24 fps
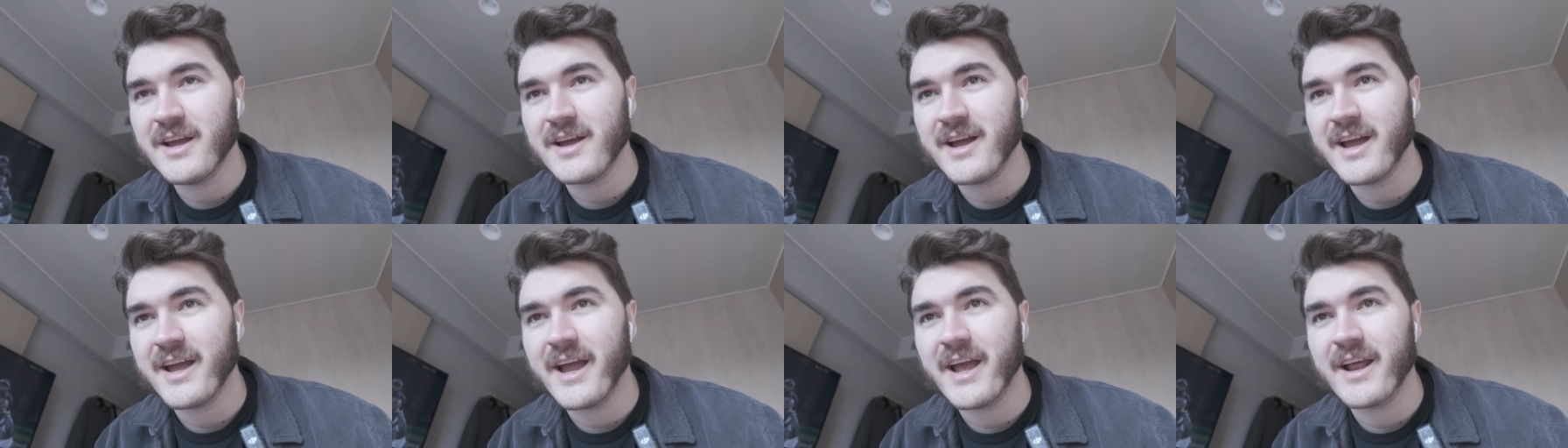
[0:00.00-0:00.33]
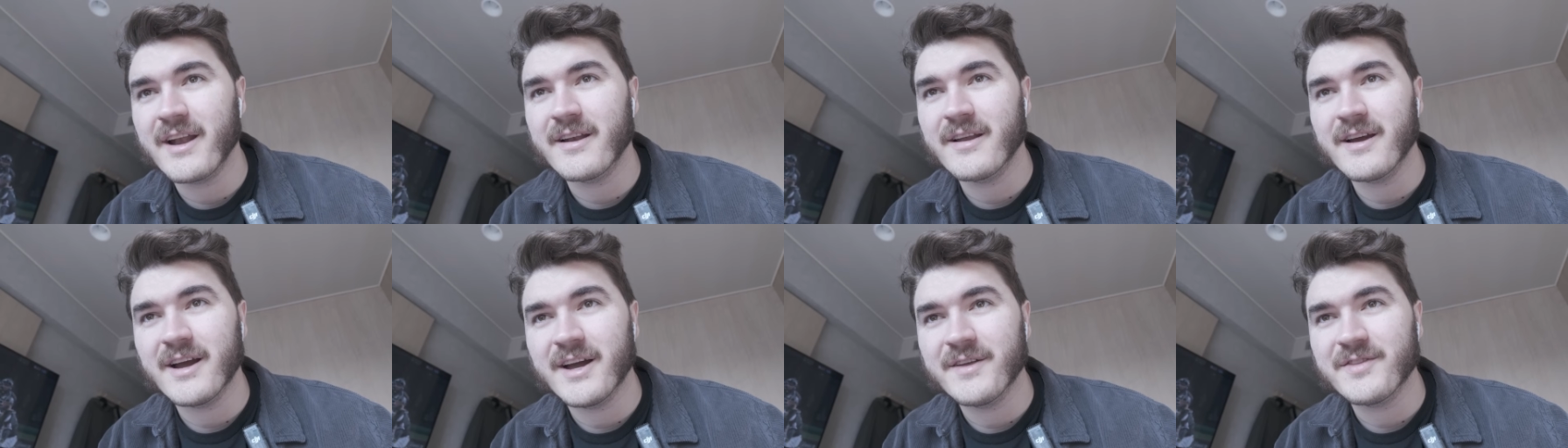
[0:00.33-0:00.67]

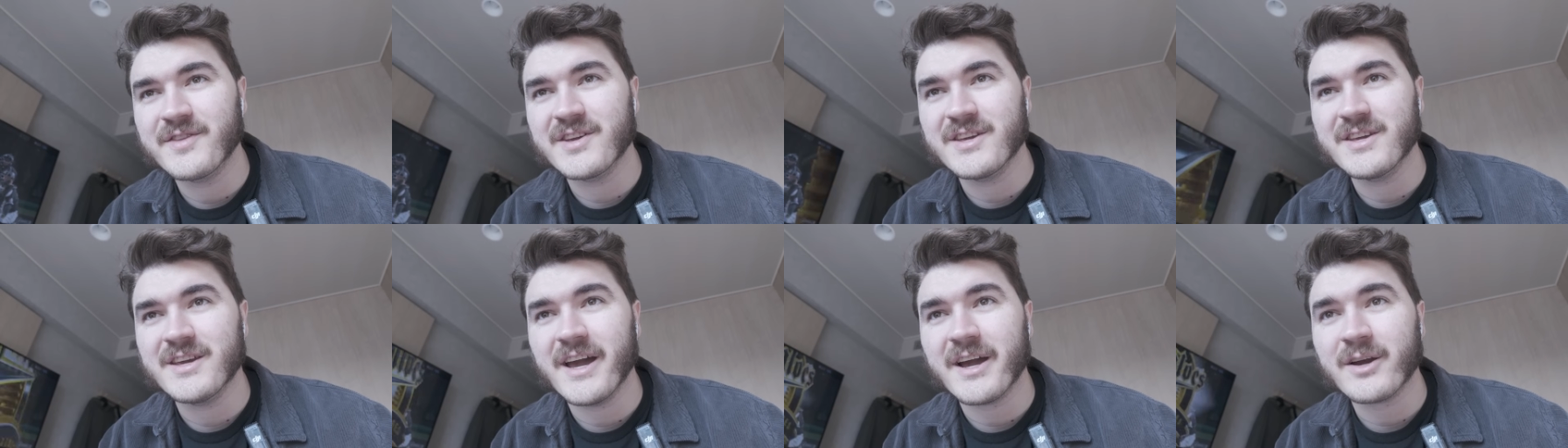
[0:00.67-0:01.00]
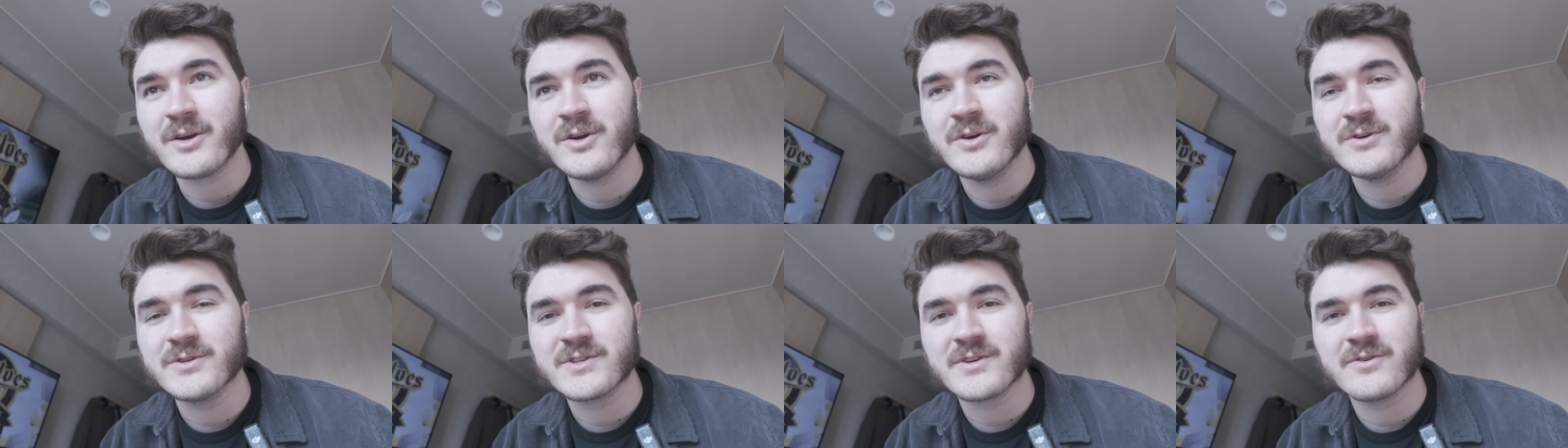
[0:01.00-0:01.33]
and uh, the
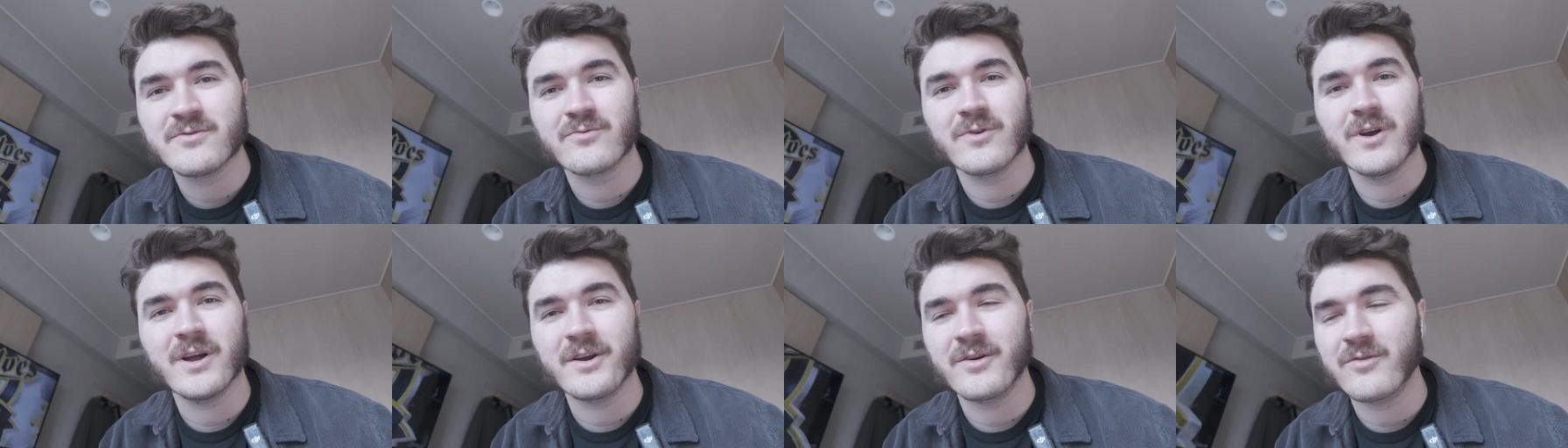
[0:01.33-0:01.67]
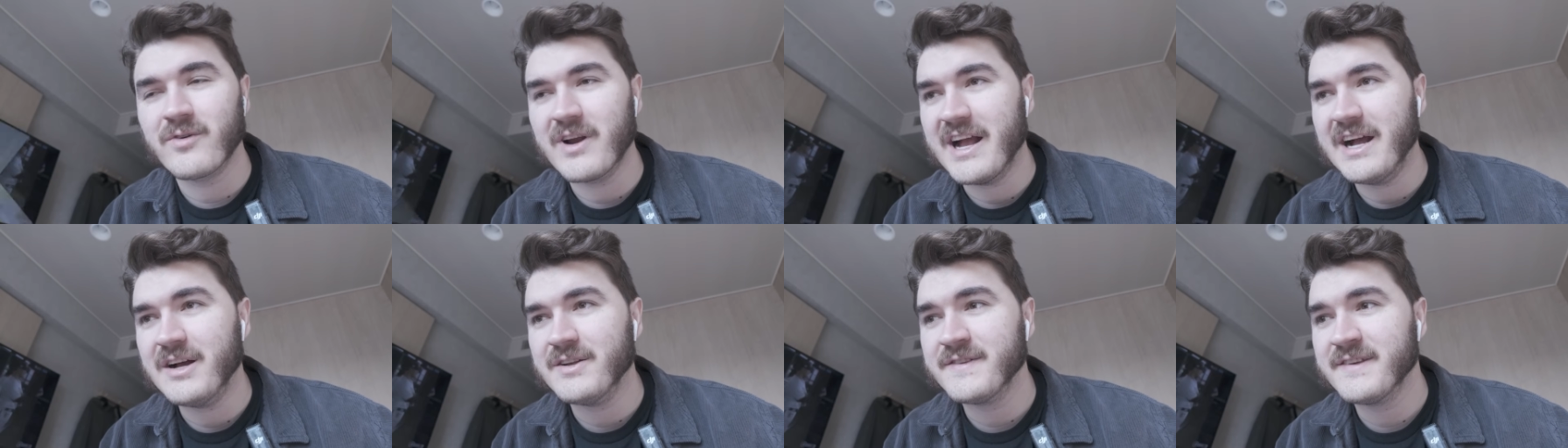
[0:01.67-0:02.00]
Yakuza run
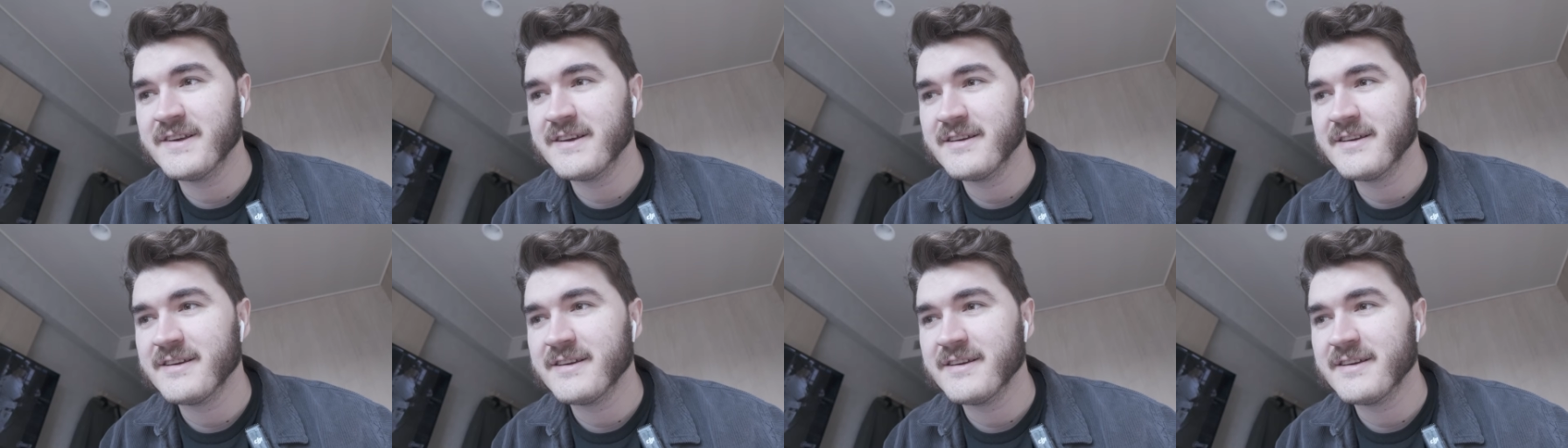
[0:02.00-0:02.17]
around.